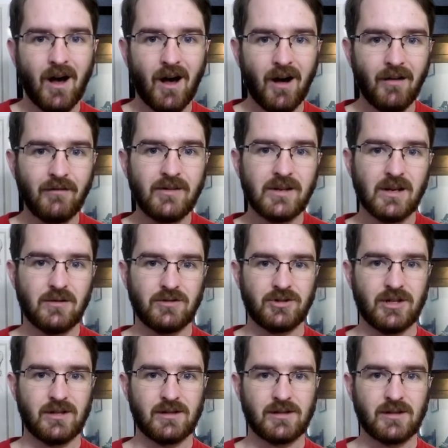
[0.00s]
of the
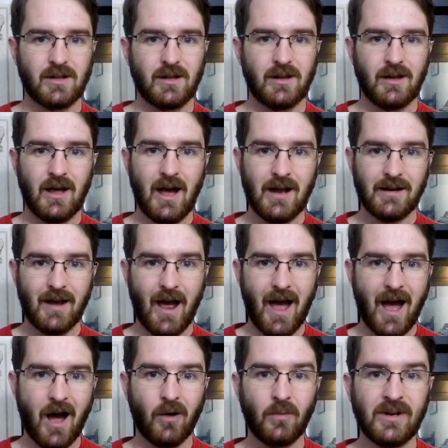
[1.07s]
oceans and
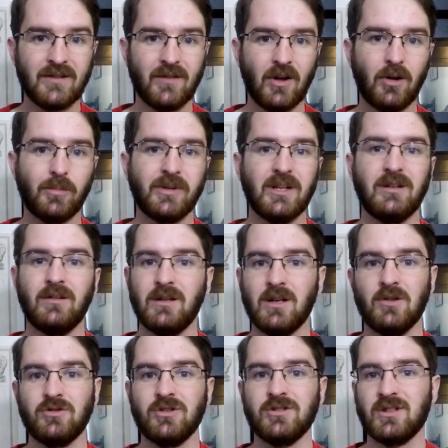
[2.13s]
how we developed into the
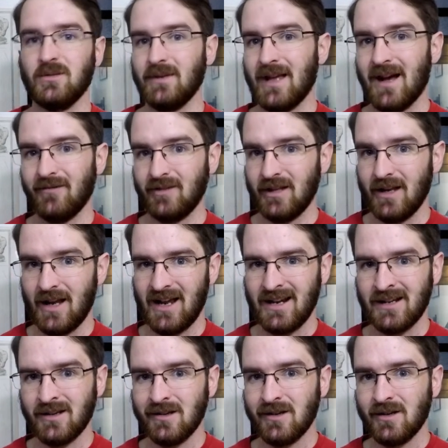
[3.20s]
oceans that we have today,
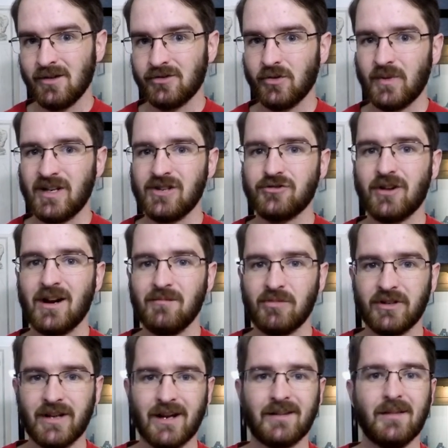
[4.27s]
so we can try and
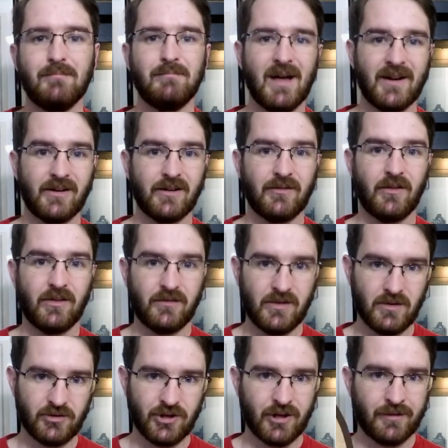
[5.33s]
protect them better for the future.